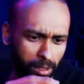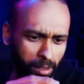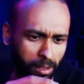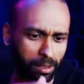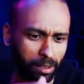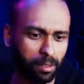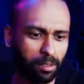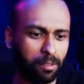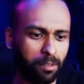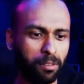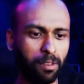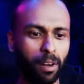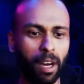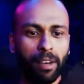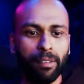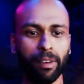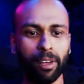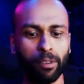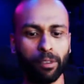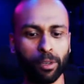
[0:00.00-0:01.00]

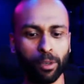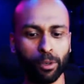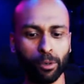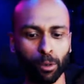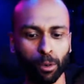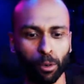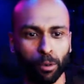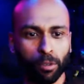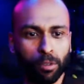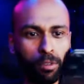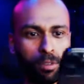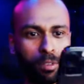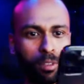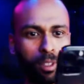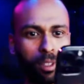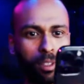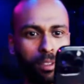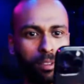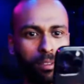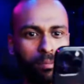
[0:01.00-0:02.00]
512
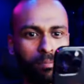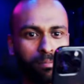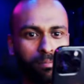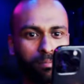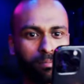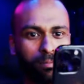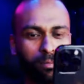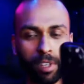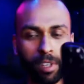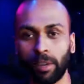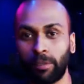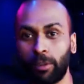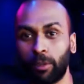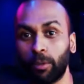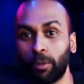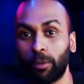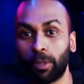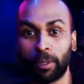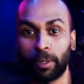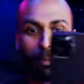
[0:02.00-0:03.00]

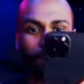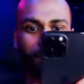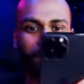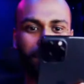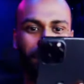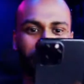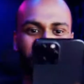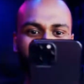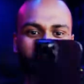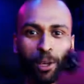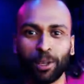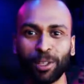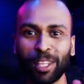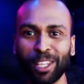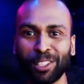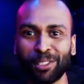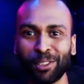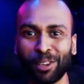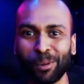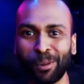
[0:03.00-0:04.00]
512 gigabyte. So that's
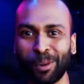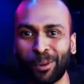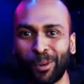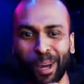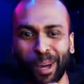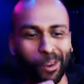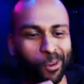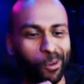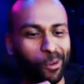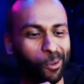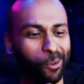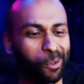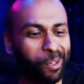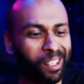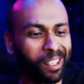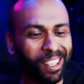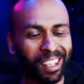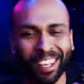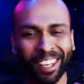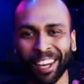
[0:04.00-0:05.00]
going to be quite cool.
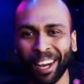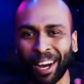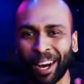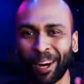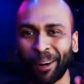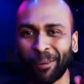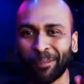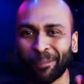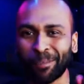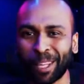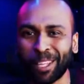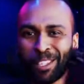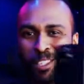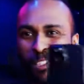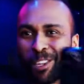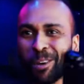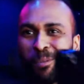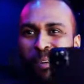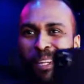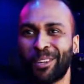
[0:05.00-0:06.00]
There's
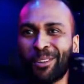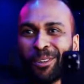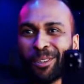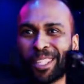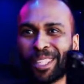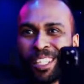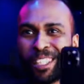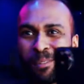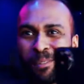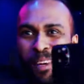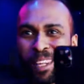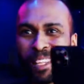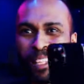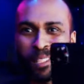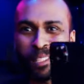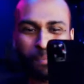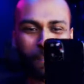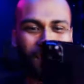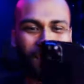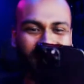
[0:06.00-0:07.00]
so many cool things about this,
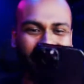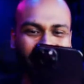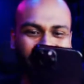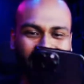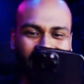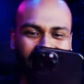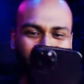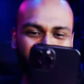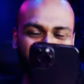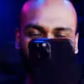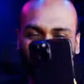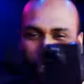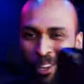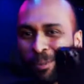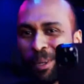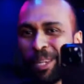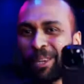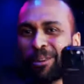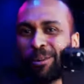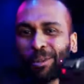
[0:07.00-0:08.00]
man. There's so
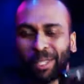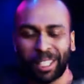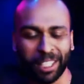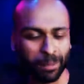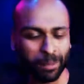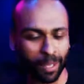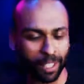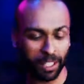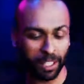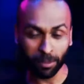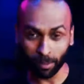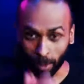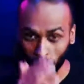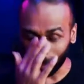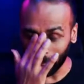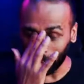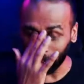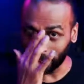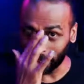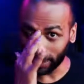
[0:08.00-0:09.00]
many cool things about this
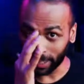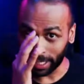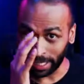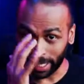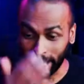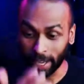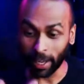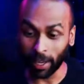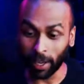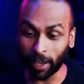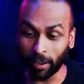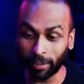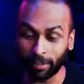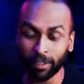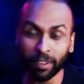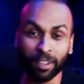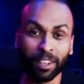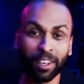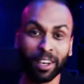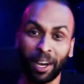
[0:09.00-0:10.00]
mobile phone that I love.
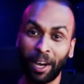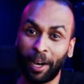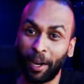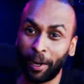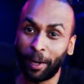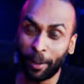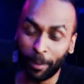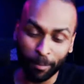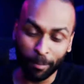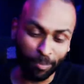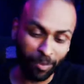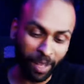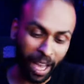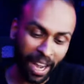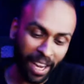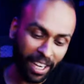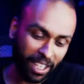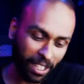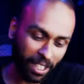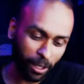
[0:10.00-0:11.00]
I
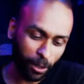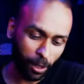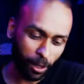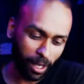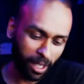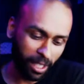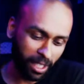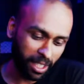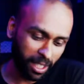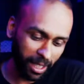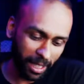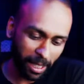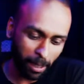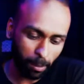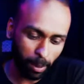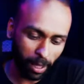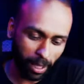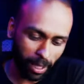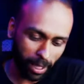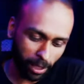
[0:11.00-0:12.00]
actually got a sneak
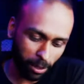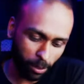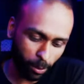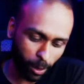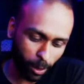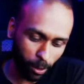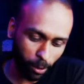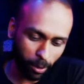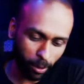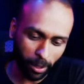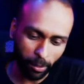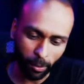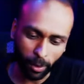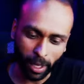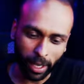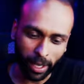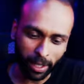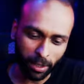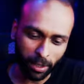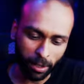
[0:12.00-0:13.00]
peek as well in
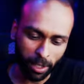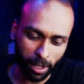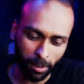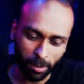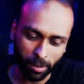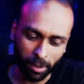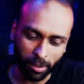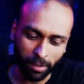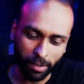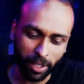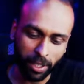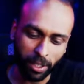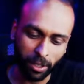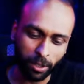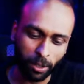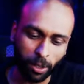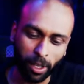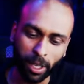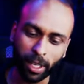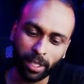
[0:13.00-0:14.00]
regards to some of the features
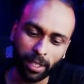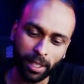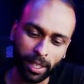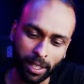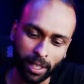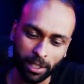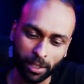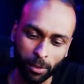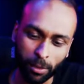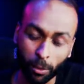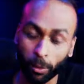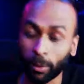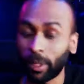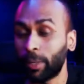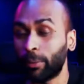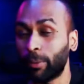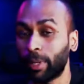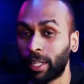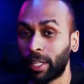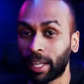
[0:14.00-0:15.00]
on it. It's really,
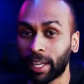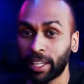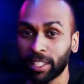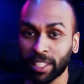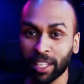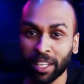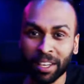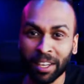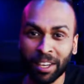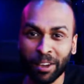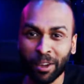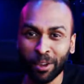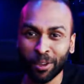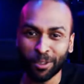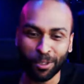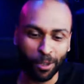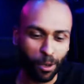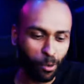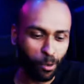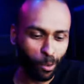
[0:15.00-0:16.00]
really nice.
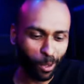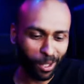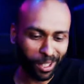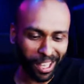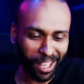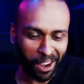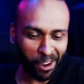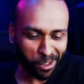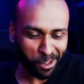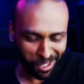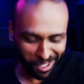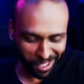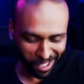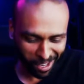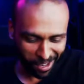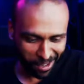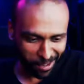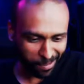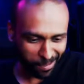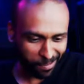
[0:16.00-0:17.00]
So without
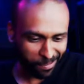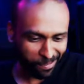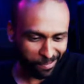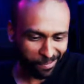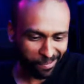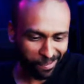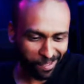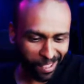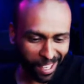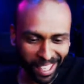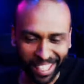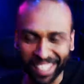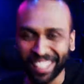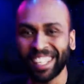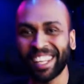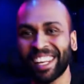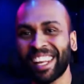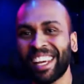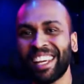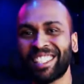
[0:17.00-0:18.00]
any
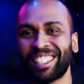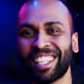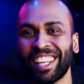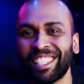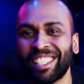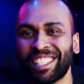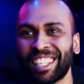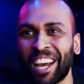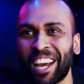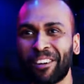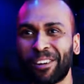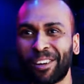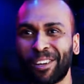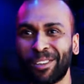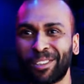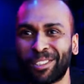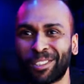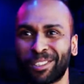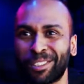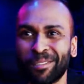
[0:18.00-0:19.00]
delays, let's see how it
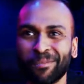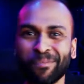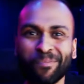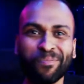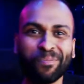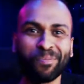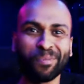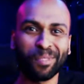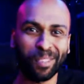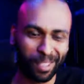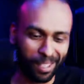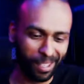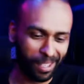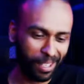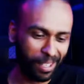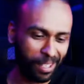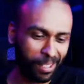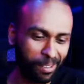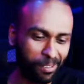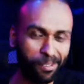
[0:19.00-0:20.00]
looks.
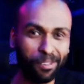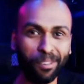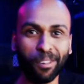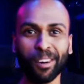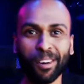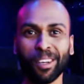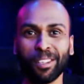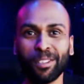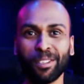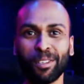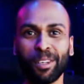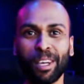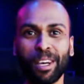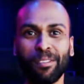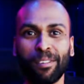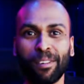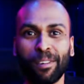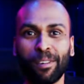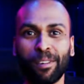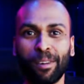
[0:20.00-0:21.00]
For us to have a
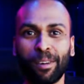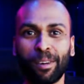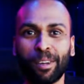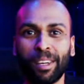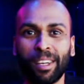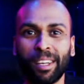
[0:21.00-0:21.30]
look,